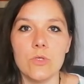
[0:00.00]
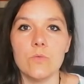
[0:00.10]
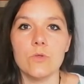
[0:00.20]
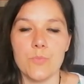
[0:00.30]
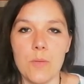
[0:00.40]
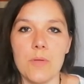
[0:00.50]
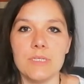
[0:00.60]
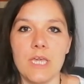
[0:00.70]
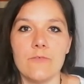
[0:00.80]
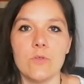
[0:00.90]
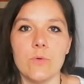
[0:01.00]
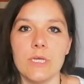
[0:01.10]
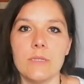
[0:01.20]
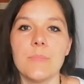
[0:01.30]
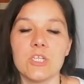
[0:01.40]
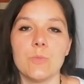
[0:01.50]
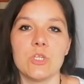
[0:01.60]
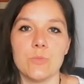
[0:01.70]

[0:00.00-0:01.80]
you would probably have to wait much